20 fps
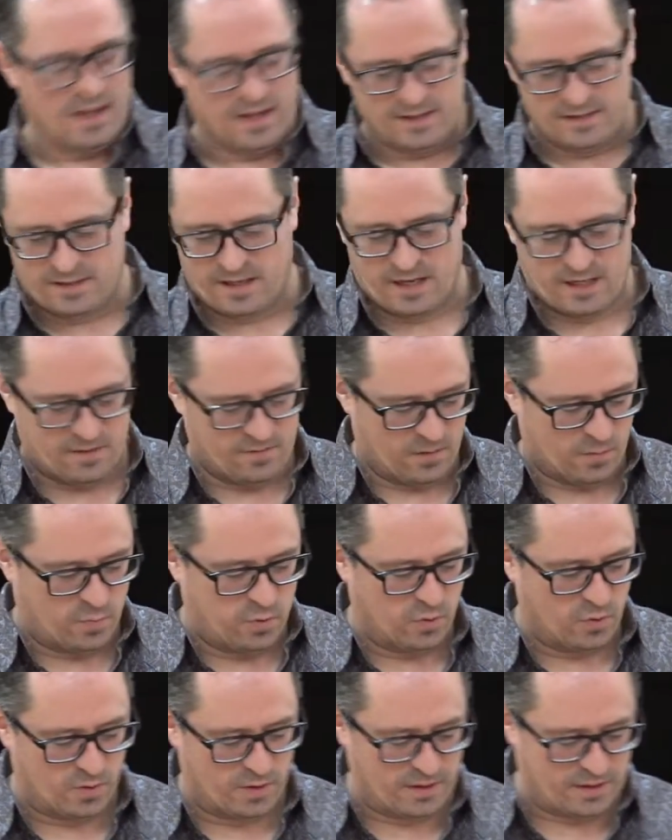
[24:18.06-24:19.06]
As kind of a
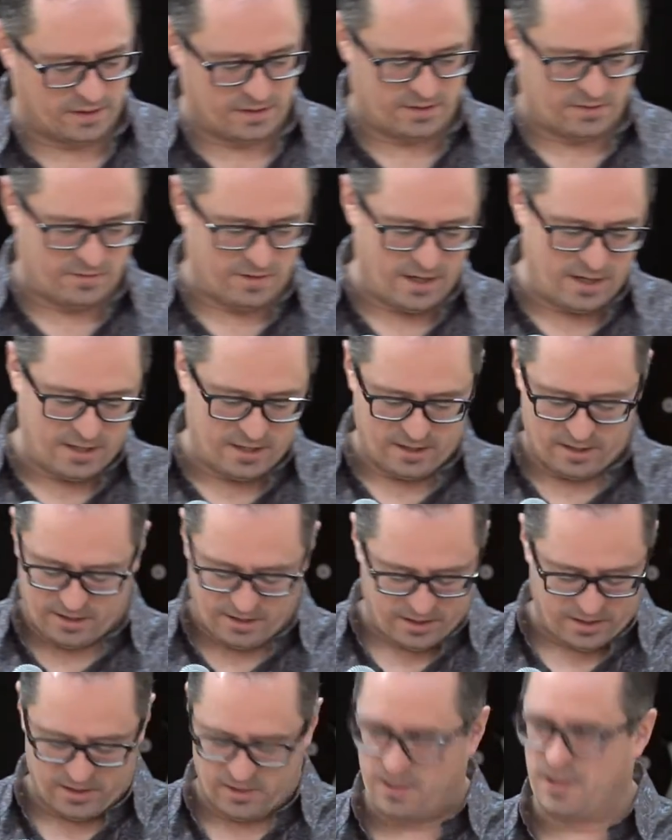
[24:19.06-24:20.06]
poor illustration,
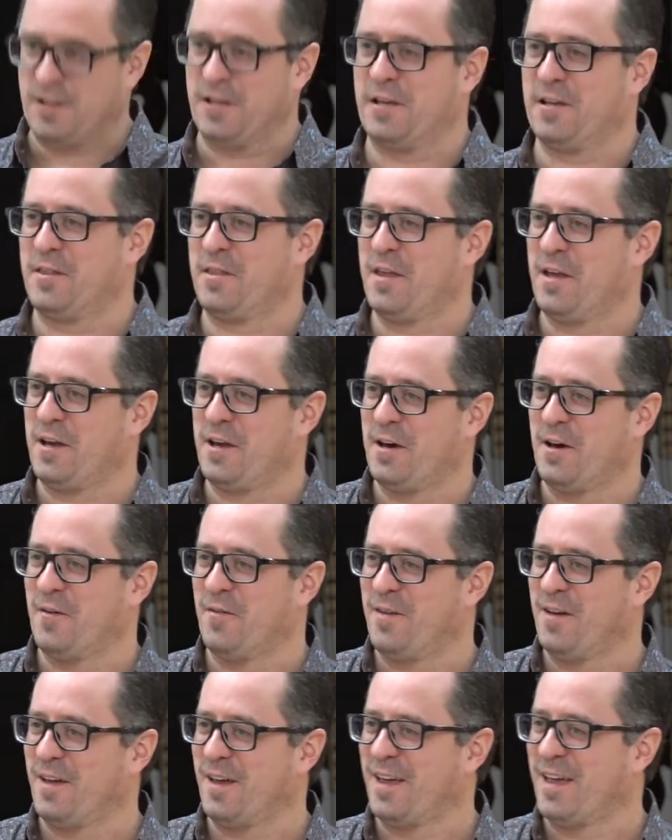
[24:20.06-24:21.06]
because it's all I could think
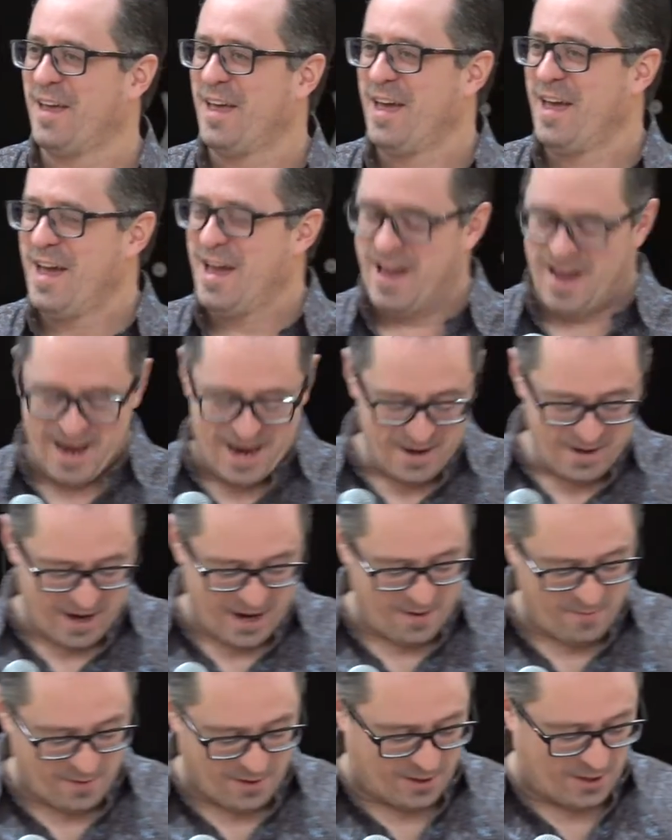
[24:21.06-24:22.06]
of,
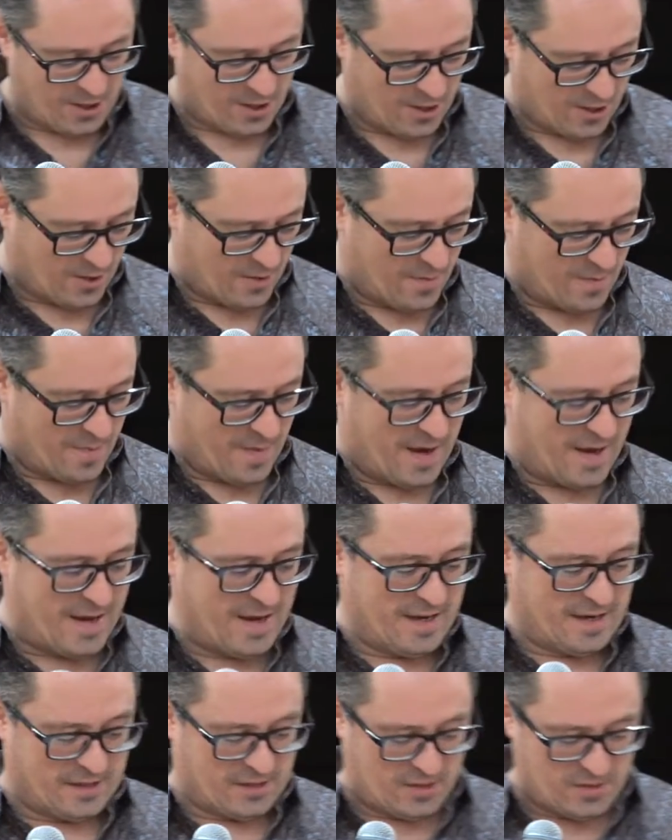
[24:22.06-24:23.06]
I recall my
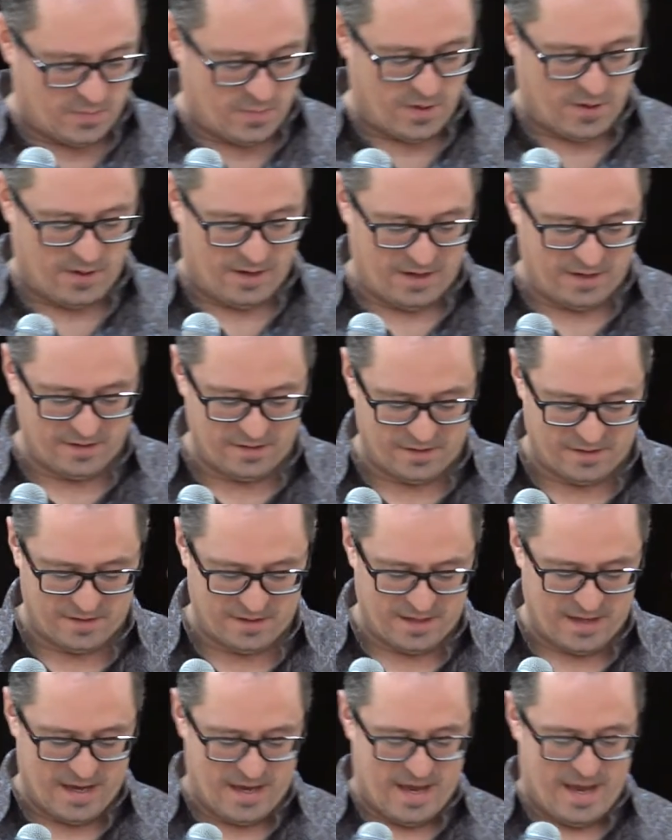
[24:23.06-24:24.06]

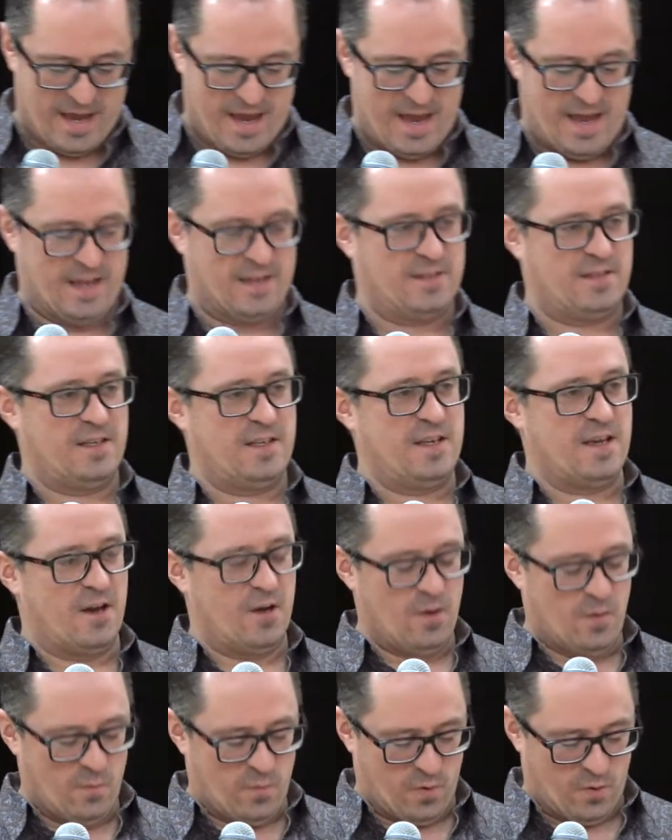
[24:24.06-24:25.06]
experience as a
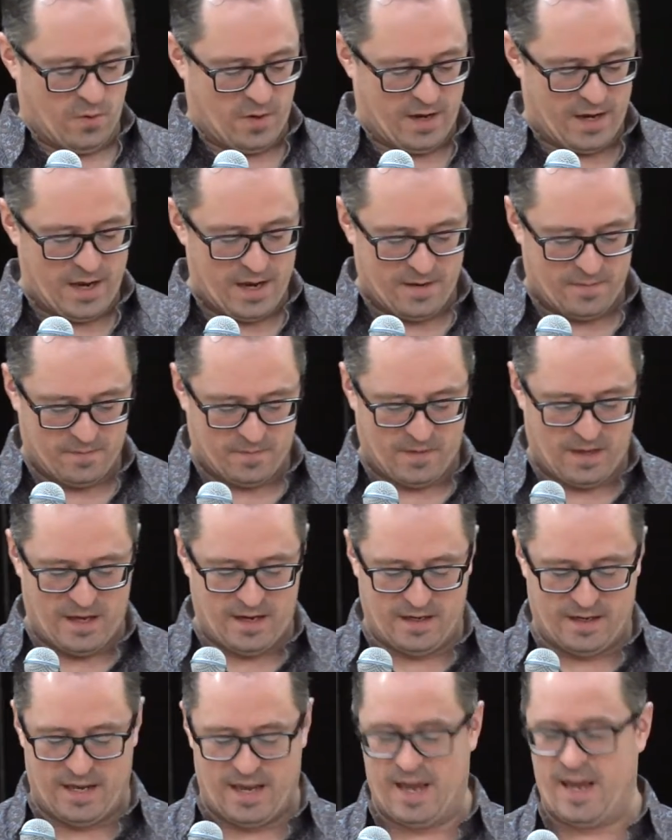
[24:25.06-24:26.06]
young boy
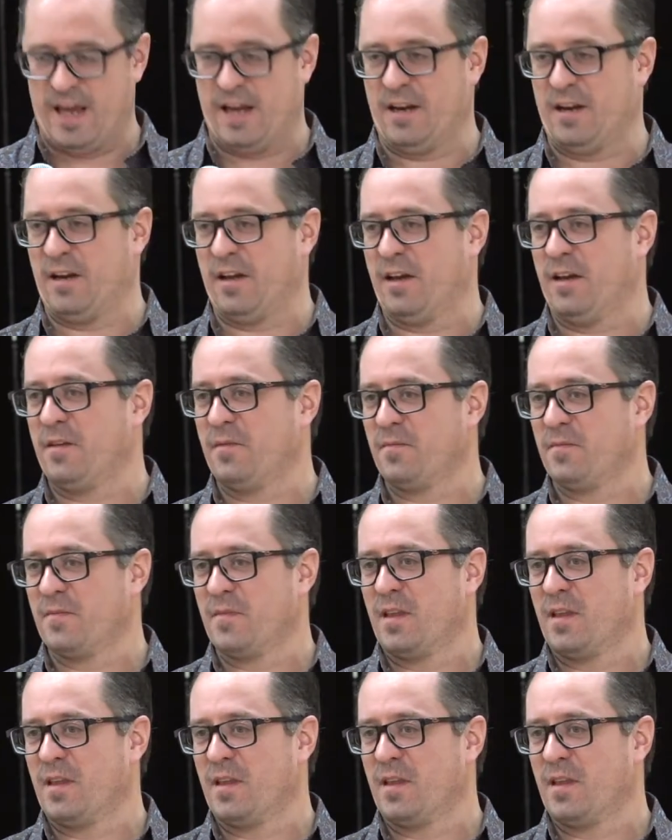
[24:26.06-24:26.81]
in Canada